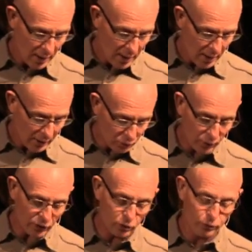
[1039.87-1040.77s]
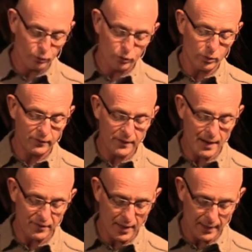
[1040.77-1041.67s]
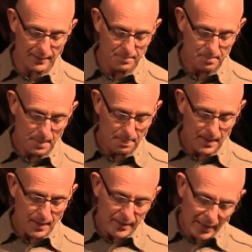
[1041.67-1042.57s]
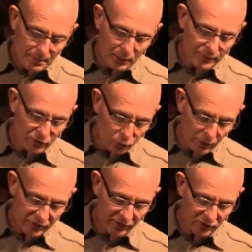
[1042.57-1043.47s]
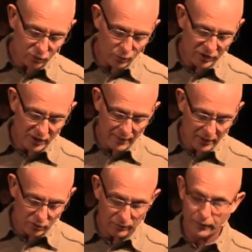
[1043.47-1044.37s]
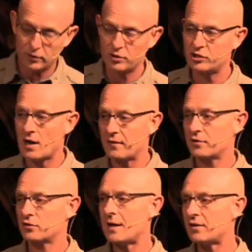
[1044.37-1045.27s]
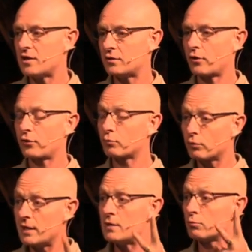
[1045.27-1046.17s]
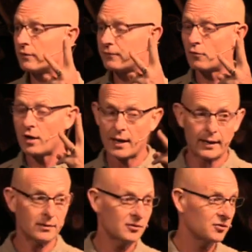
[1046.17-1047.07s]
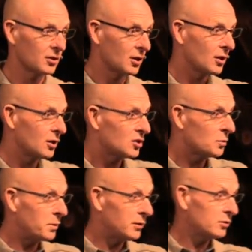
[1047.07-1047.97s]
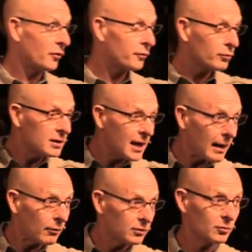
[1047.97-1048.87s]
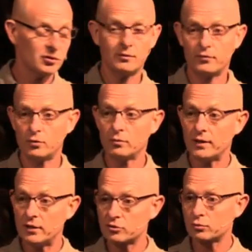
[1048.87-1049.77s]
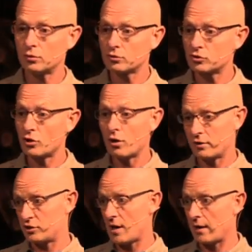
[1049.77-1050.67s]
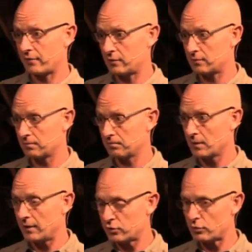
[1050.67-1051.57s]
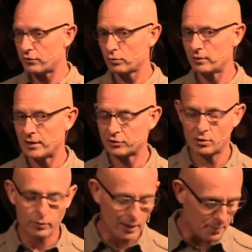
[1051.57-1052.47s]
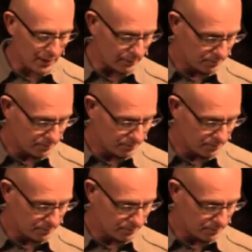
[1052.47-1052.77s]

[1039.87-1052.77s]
uh, 22 through 25a. And then I believe in 26 and 27, he's referring to Jonathan. So I think the three refrains speak to the three characters in view Israel, Saul, and Jonathan. Let's read through it and I'll show you what I mean.